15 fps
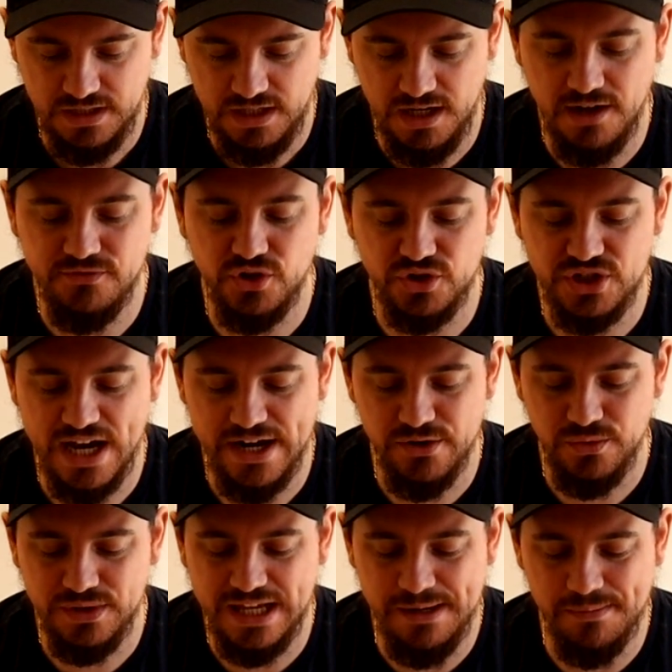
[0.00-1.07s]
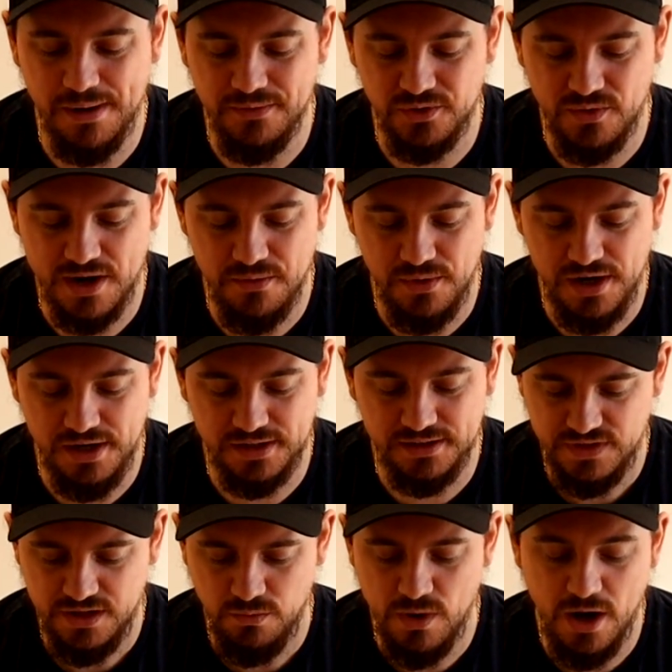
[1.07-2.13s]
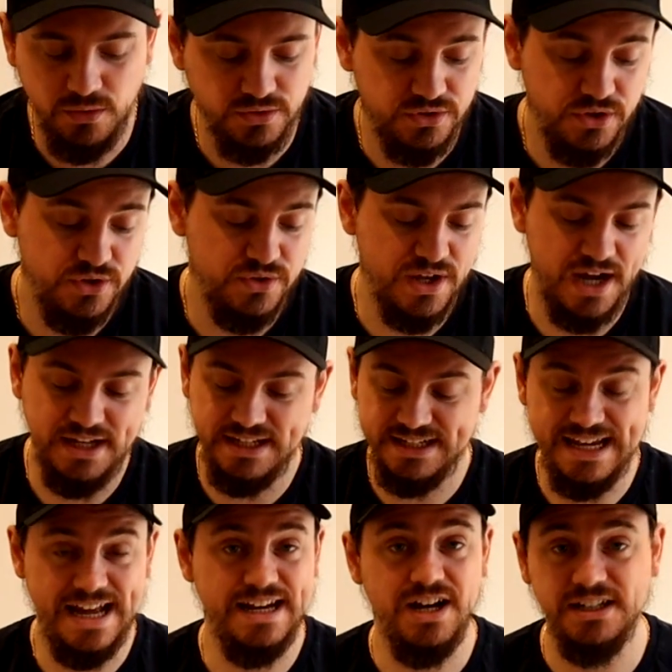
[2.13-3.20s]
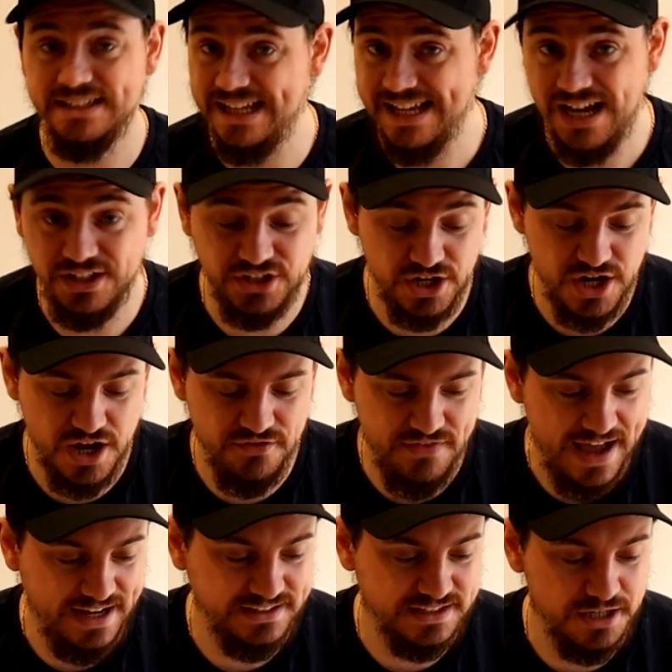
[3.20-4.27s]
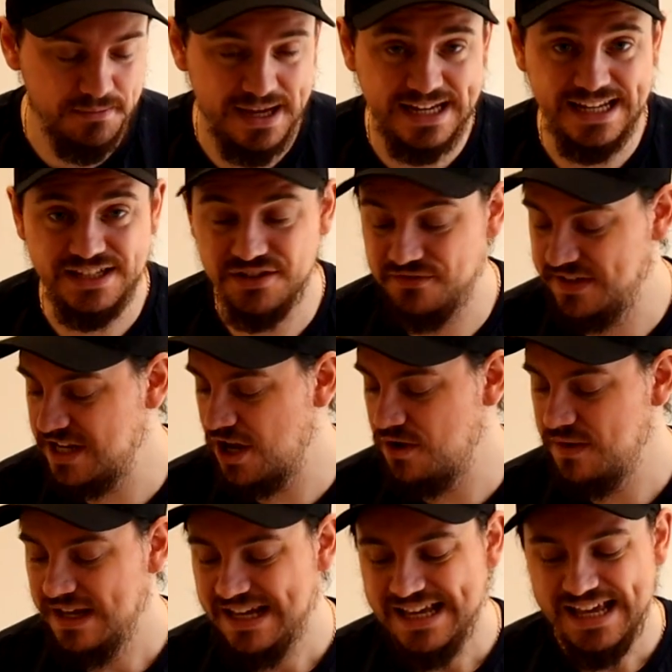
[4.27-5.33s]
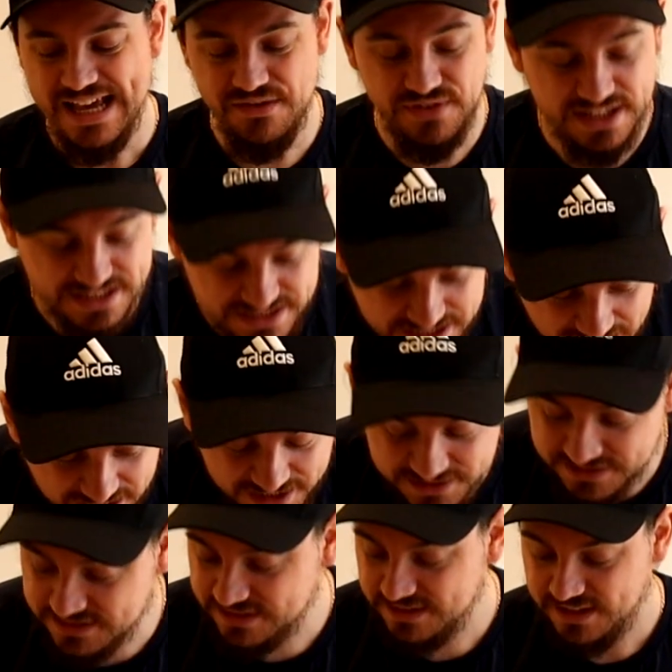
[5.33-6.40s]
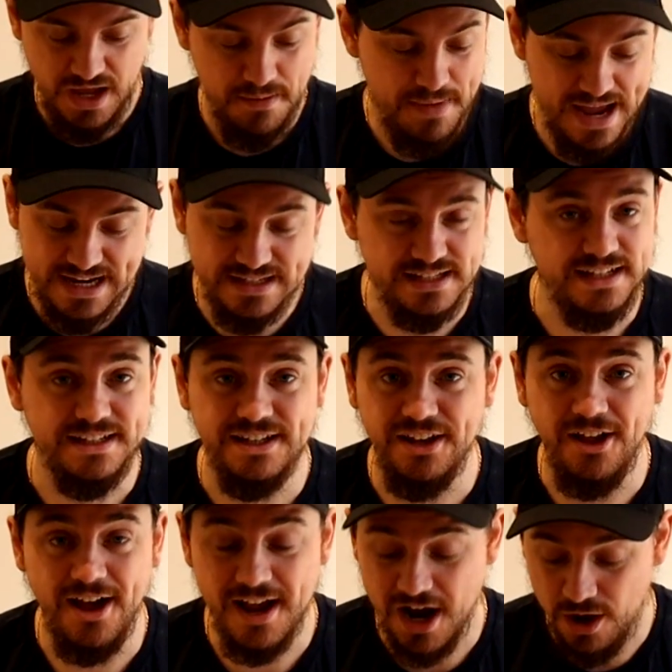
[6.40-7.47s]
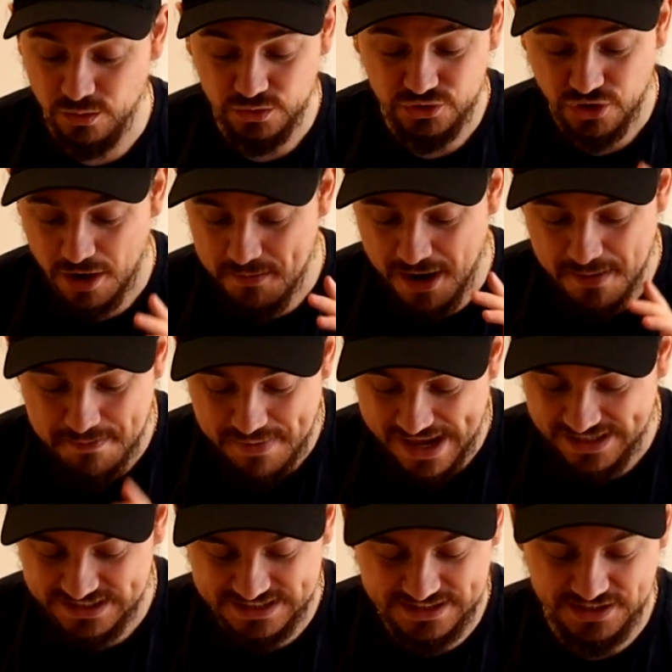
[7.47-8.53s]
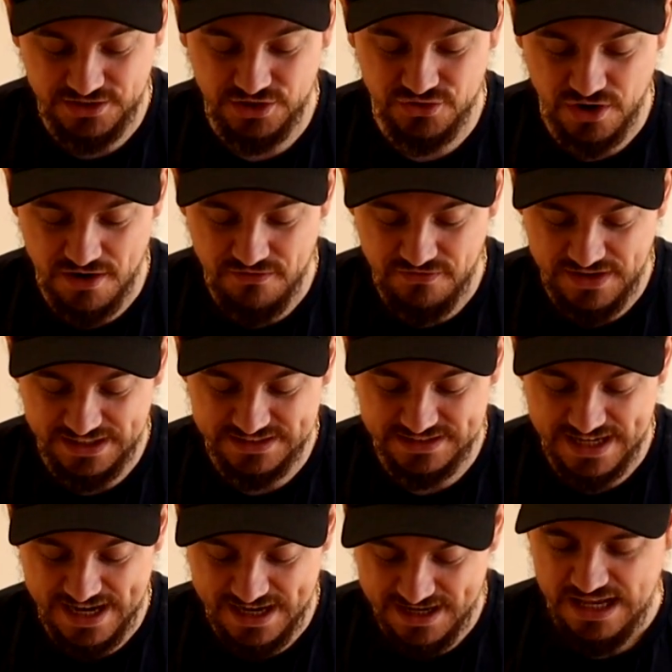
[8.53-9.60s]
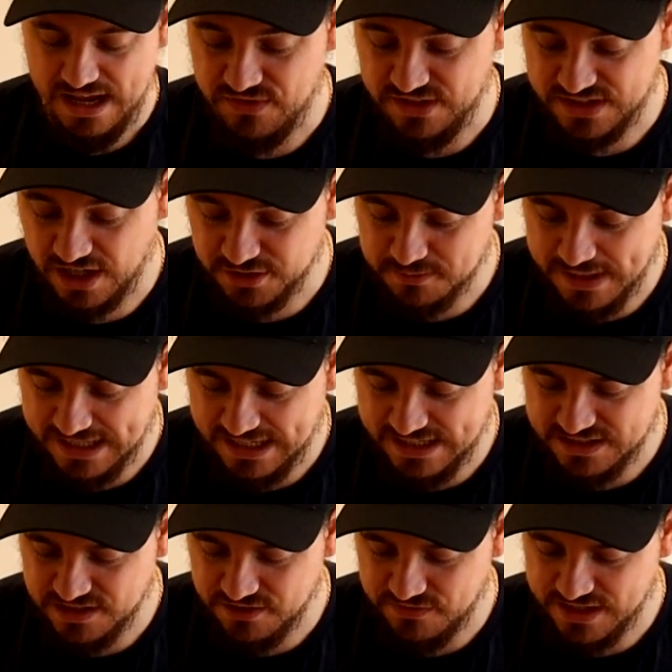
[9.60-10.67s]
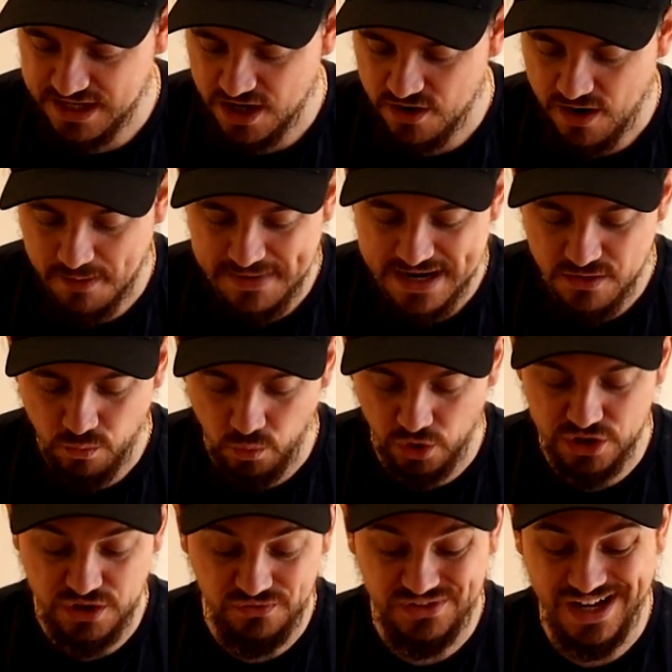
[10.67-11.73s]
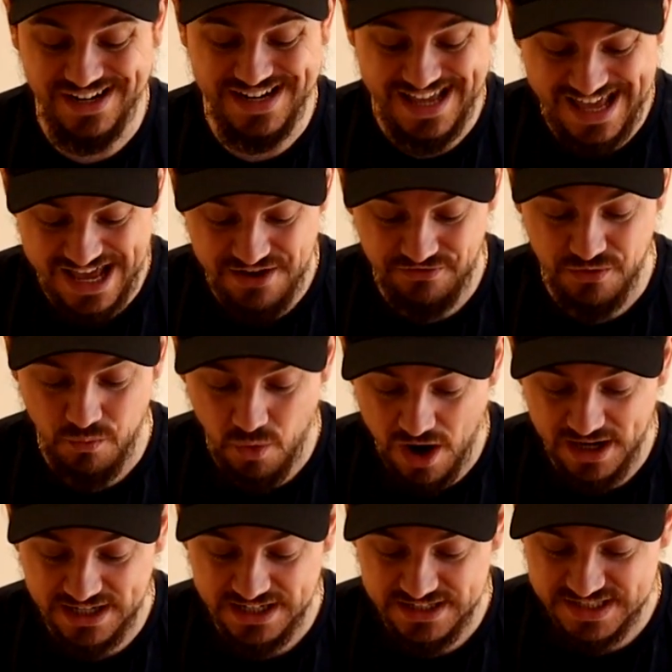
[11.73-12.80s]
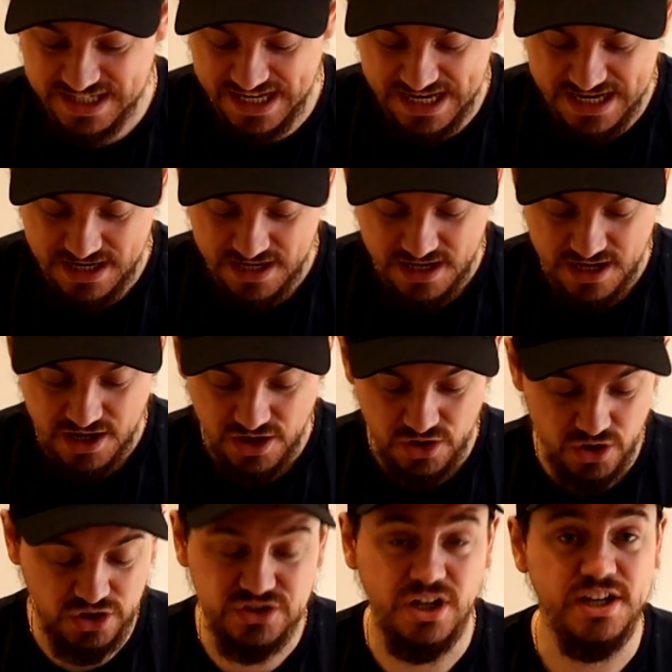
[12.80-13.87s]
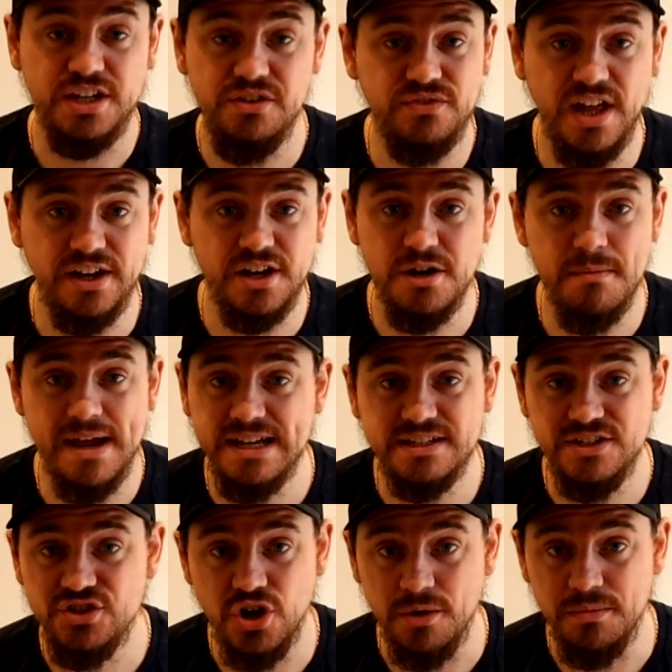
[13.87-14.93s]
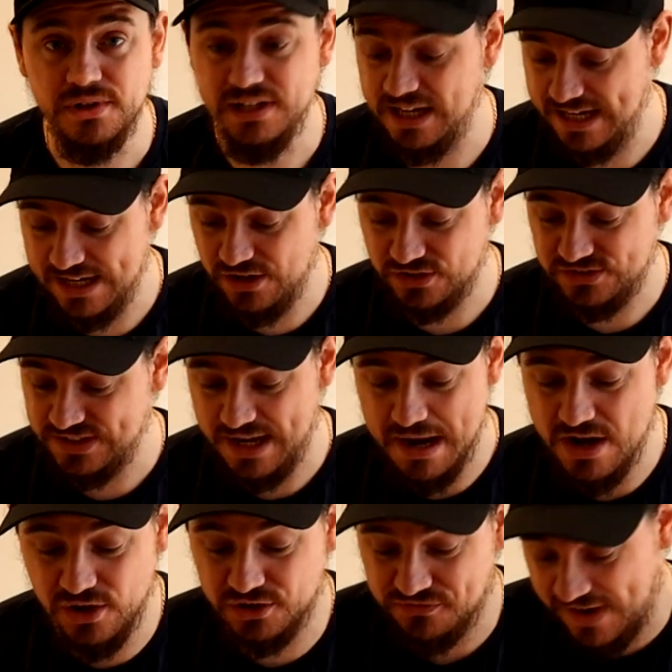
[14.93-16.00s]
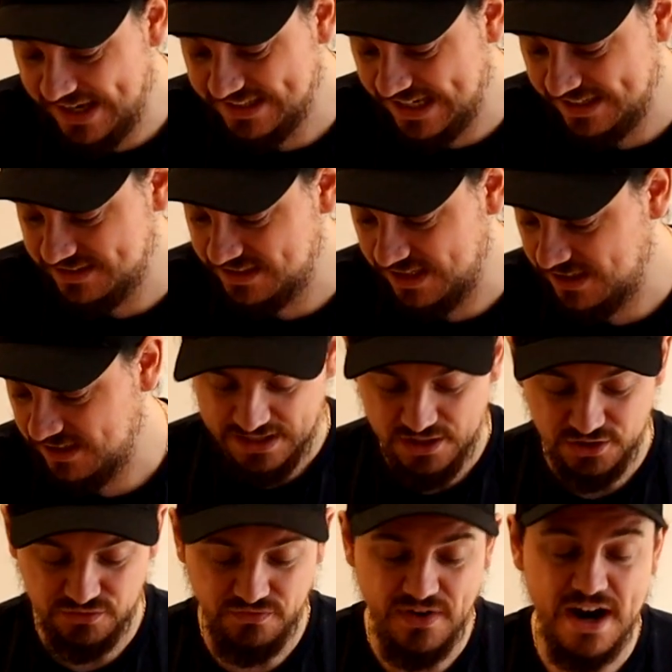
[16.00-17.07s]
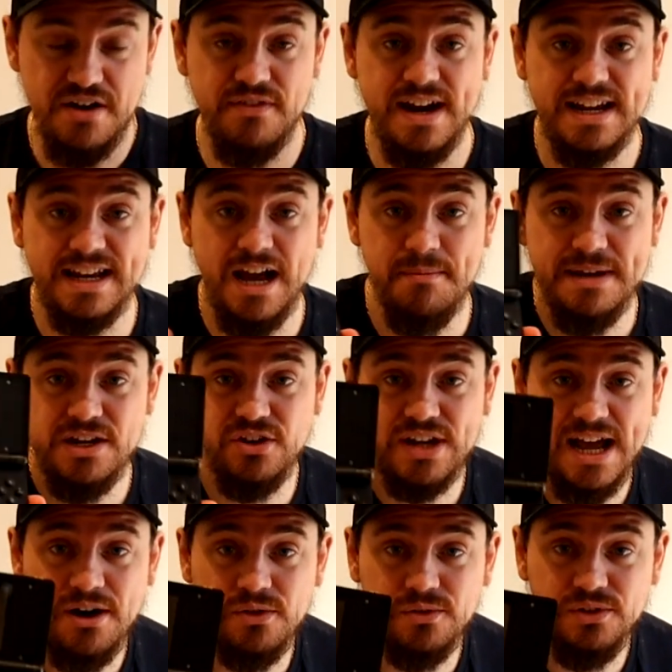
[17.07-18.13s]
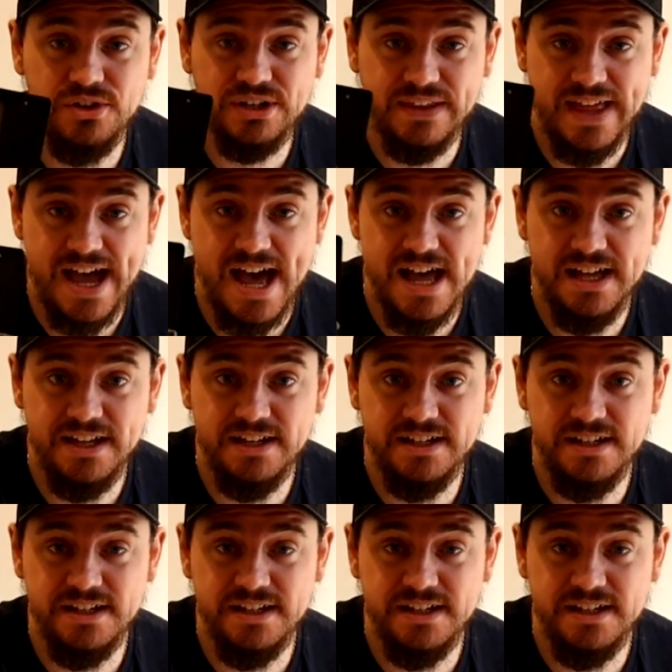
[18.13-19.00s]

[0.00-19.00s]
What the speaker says: Love your channel, keep up the great work. Well, dude, I don't know if that's going to make it into the video. If it does, amazing. Like, I'll try my best to try and fix that. it does make it into the video, I mean, what you've done here, from what I can see, looks like you've done an amazing job. It looks fantastic. It looks very, very, I mean, look at that.